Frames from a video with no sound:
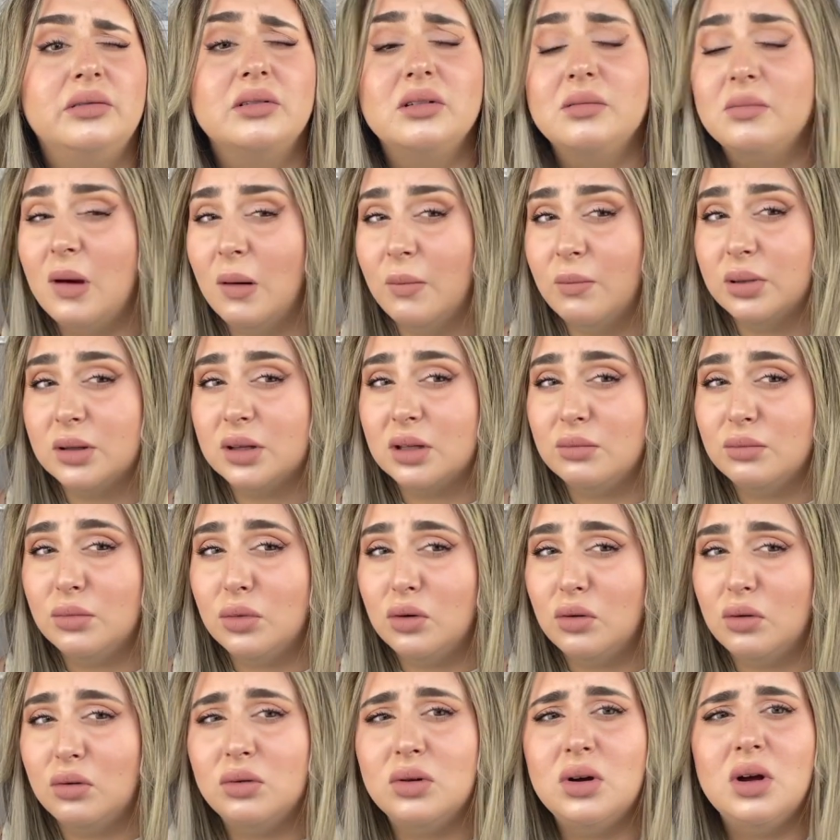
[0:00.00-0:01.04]
remembered them
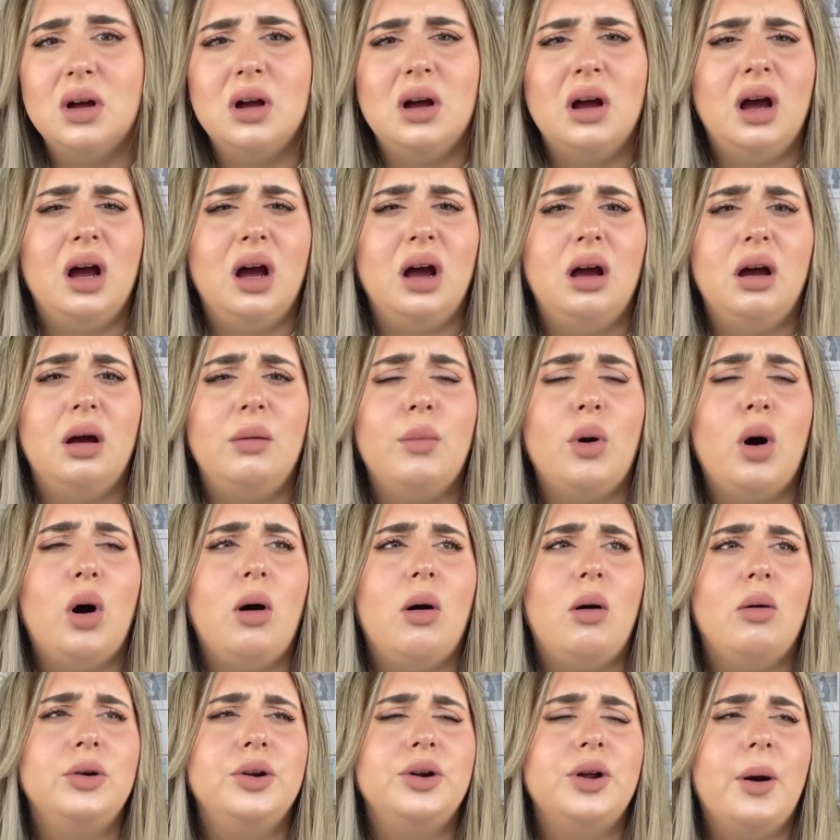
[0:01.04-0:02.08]
all.
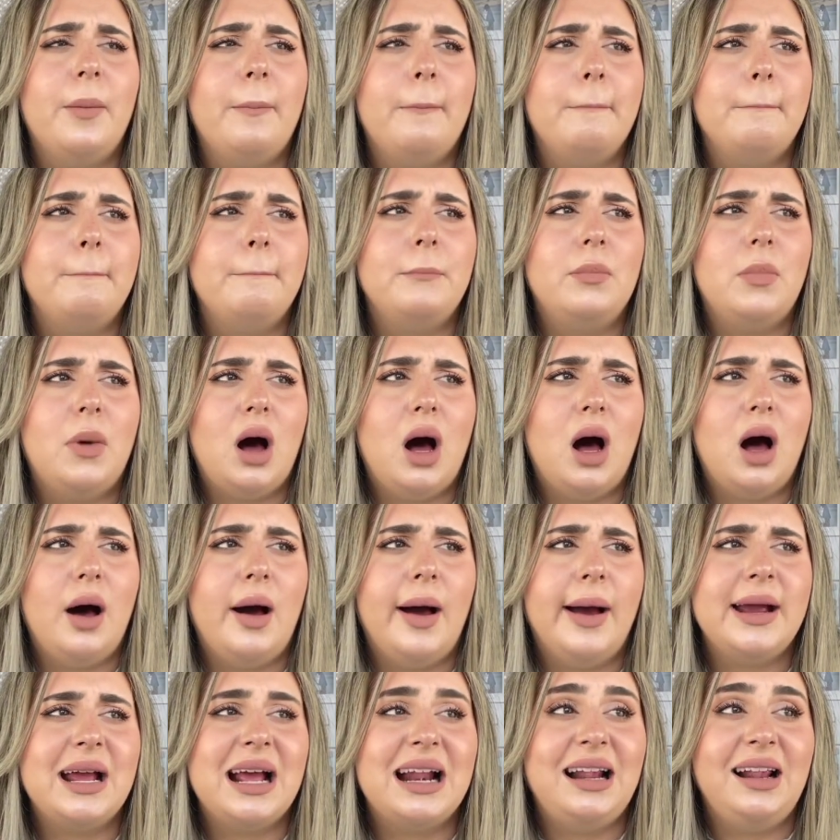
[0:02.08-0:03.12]
On
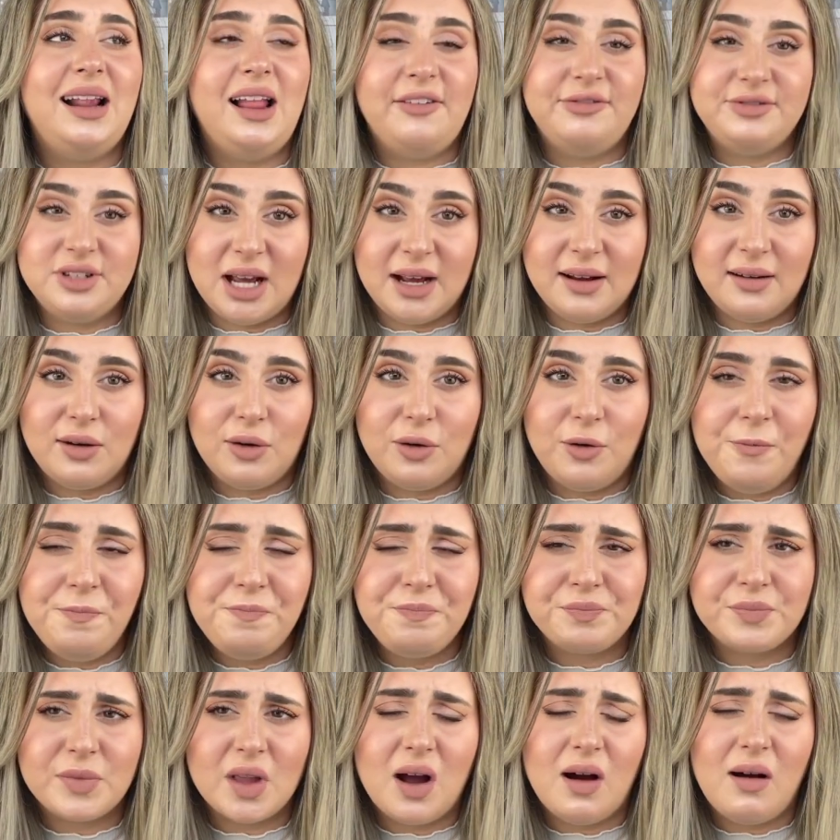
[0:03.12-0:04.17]
my left ankle,
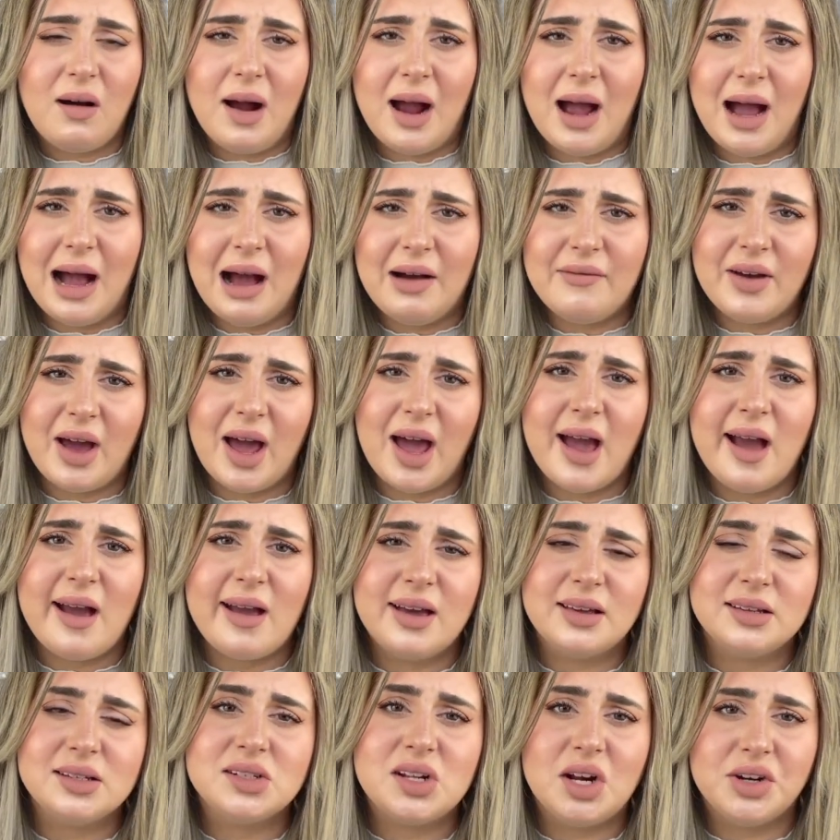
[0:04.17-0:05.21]
I have
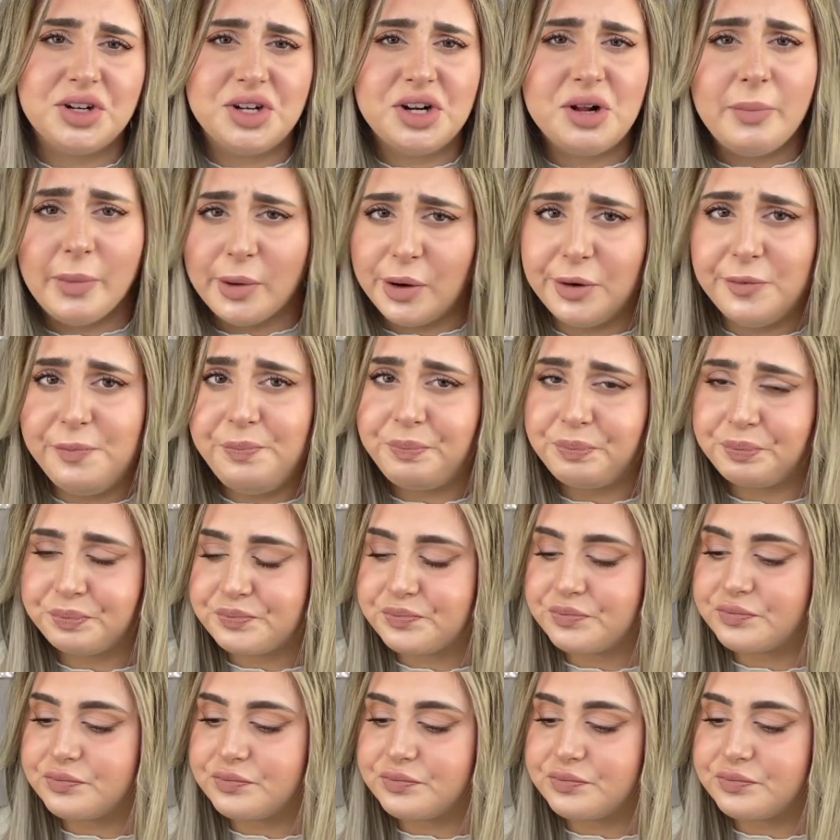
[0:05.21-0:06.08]
a sun and a moon.